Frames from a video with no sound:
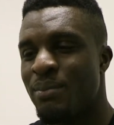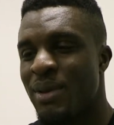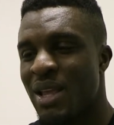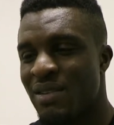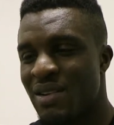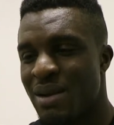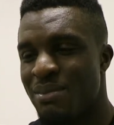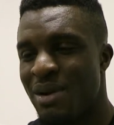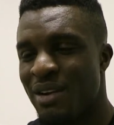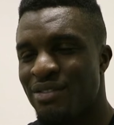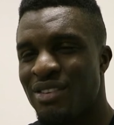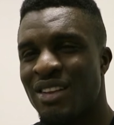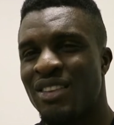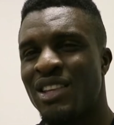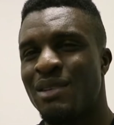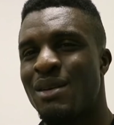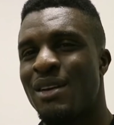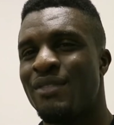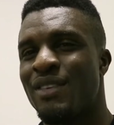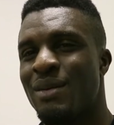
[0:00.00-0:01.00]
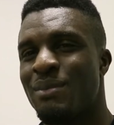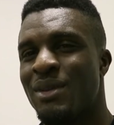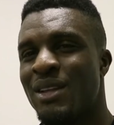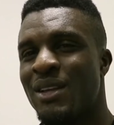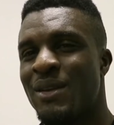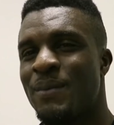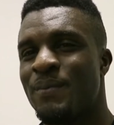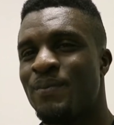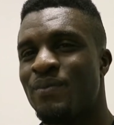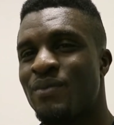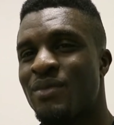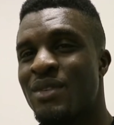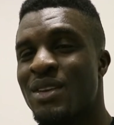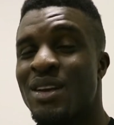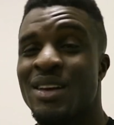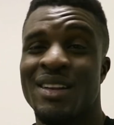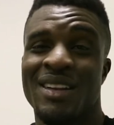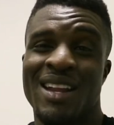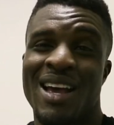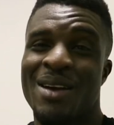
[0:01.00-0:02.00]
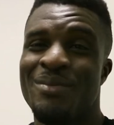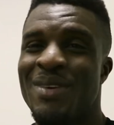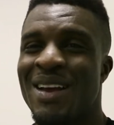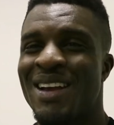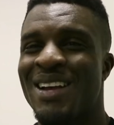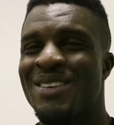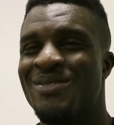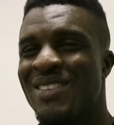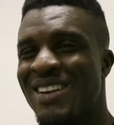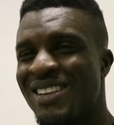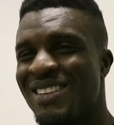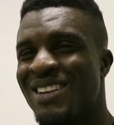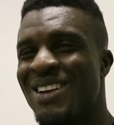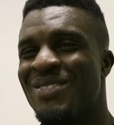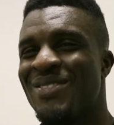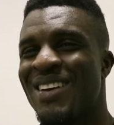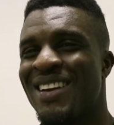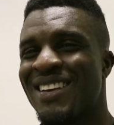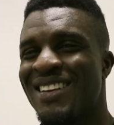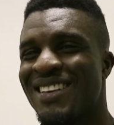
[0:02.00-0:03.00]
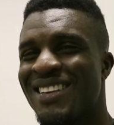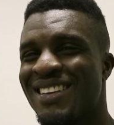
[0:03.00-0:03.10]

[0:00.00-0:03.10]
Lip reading: be around my friends and my family. And now I'm back. I'm ready to come back.